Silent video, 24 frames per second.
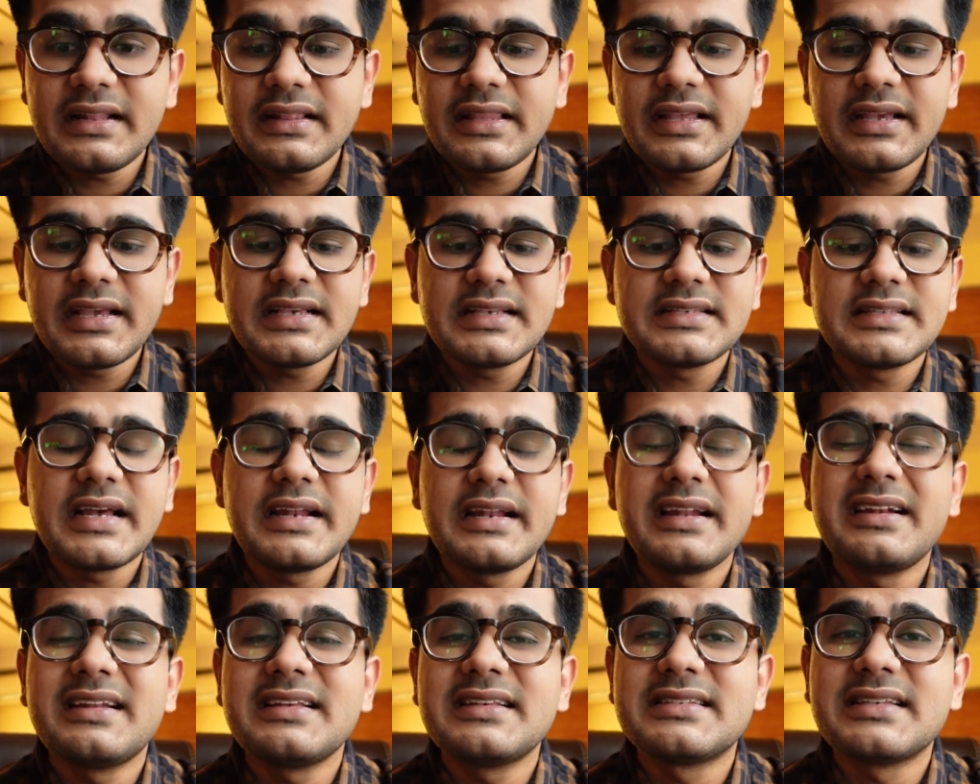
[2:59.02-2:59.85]
thing is that
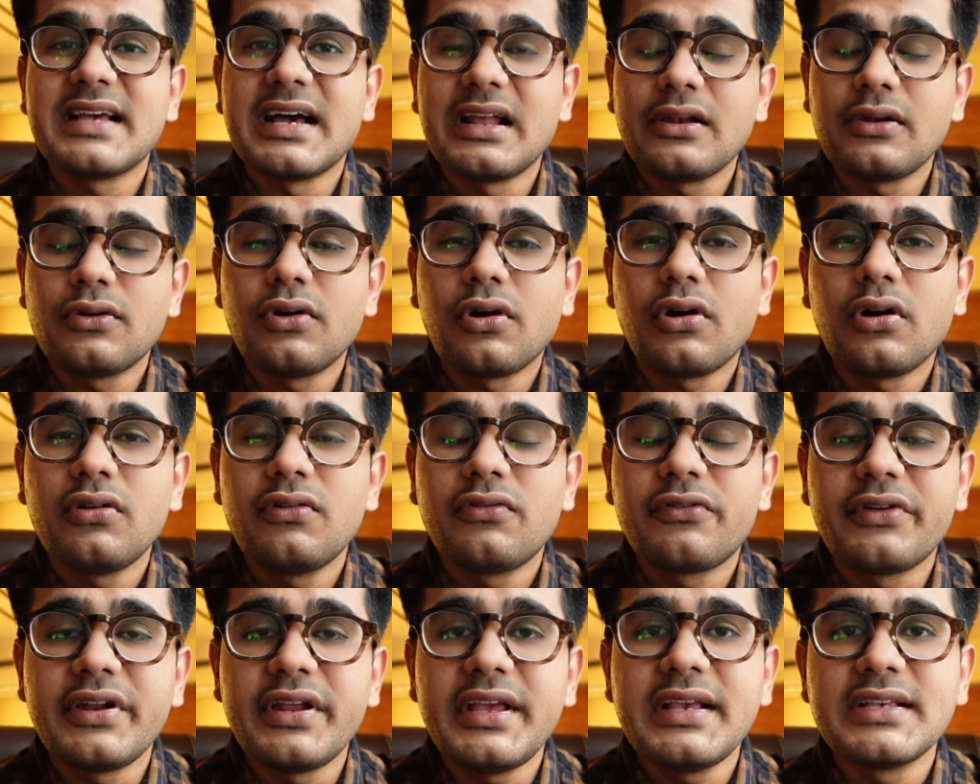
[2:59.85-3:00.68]
it is alcohol
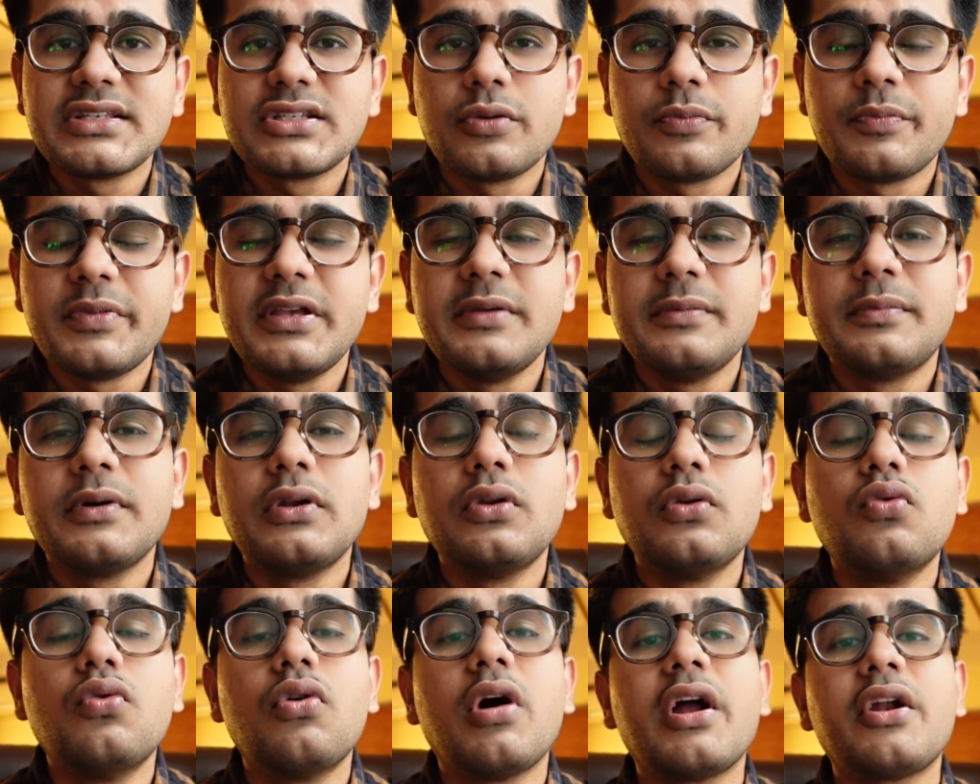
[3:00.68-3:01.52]
free. So people
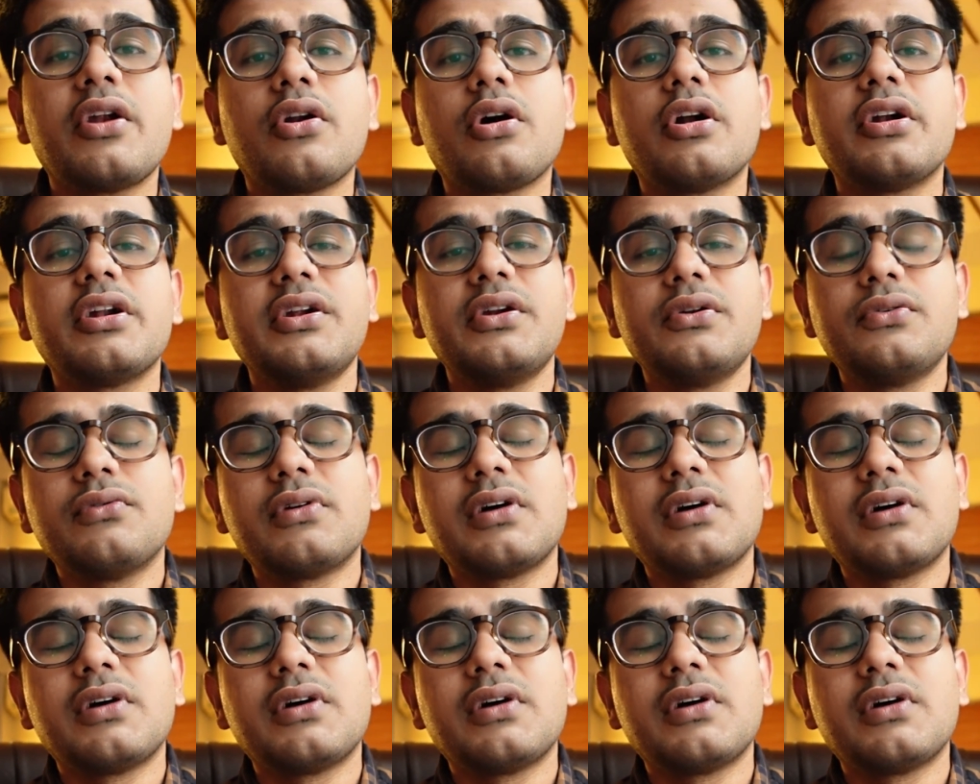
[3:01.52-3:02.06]
who are not into